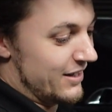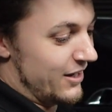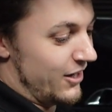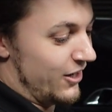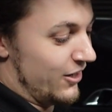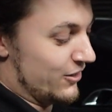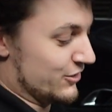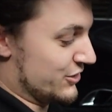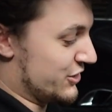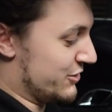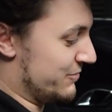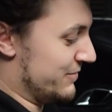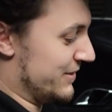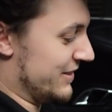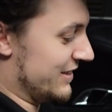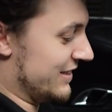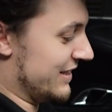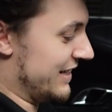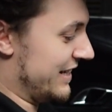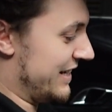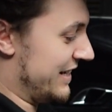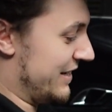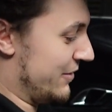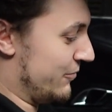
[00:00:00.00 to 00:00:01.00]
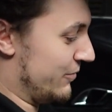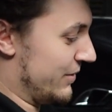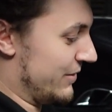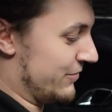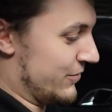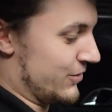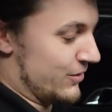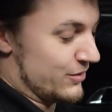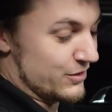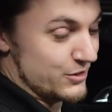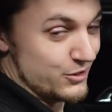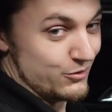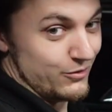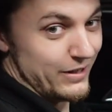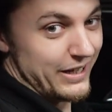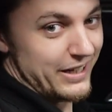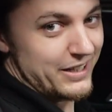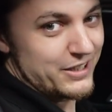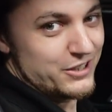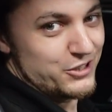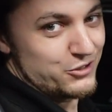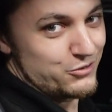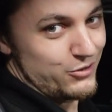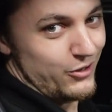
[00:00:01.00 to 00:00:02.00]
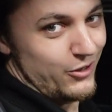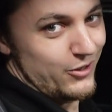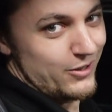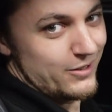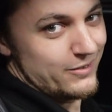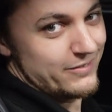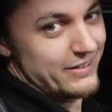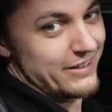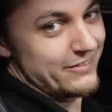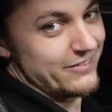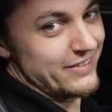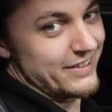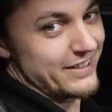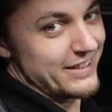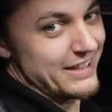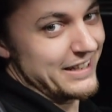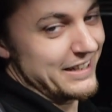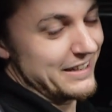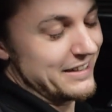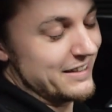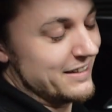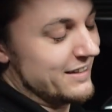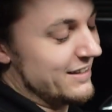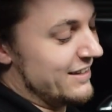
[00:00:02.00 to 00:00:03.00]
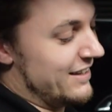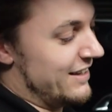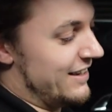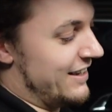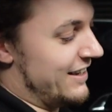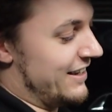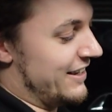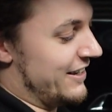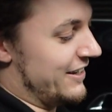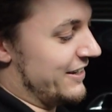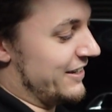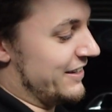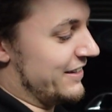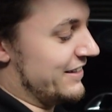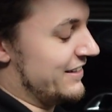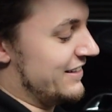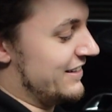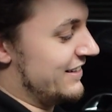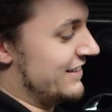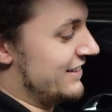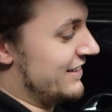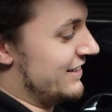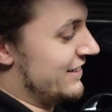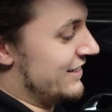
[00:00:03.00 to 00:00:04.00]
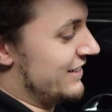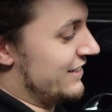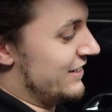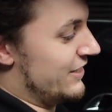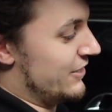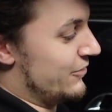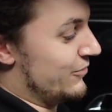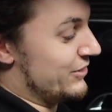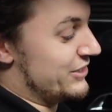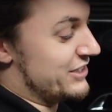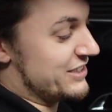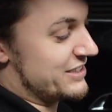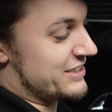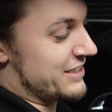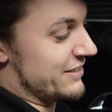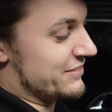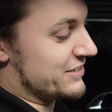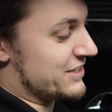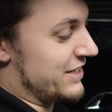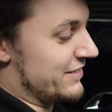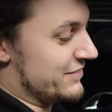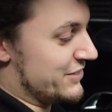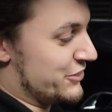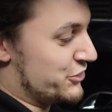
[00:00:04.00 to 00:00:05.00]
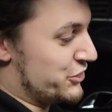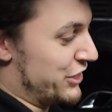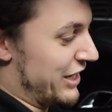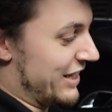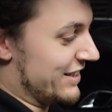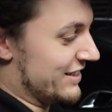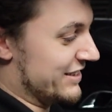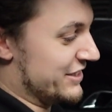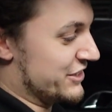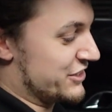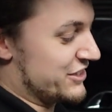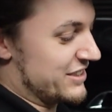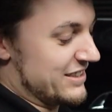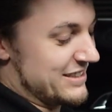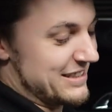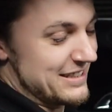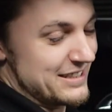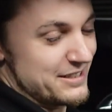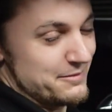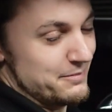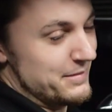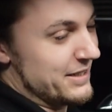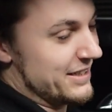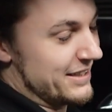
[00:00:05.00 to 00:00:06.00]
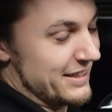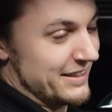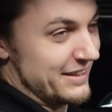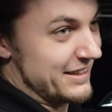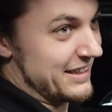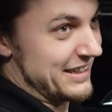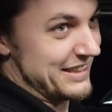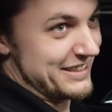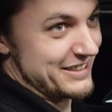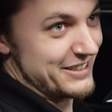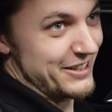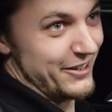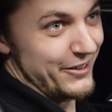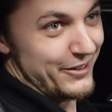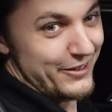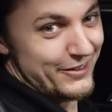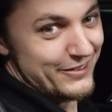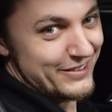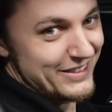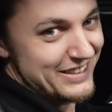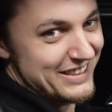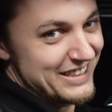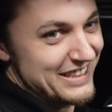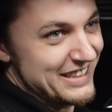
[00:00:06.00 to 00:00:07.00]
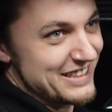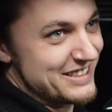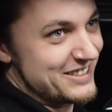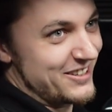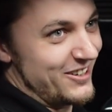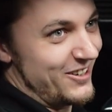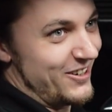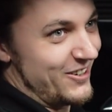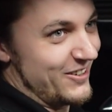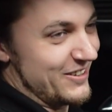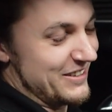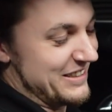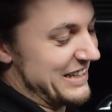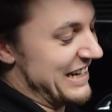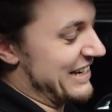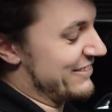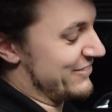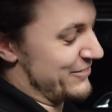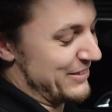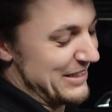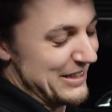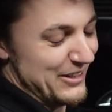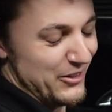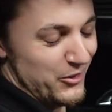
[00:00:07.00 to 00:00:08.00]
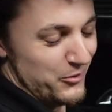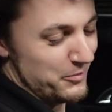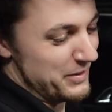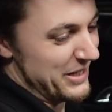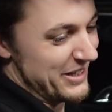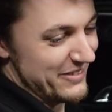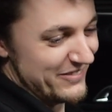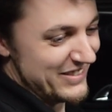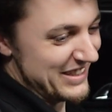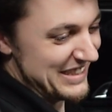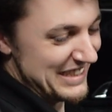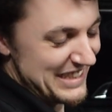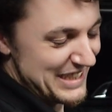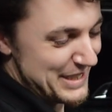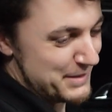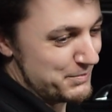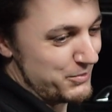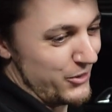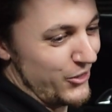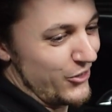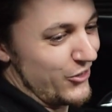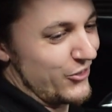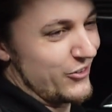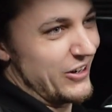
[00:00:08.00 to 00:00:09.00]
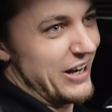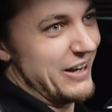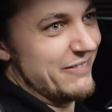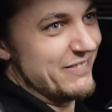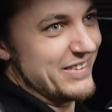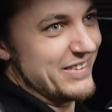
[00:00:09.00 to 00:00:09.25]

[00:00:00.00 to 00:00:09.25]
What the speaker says: ultimately we've got direct control of everything, which is sometimes a challenge because there's a million things going on in this car and every little bit of it needs programming.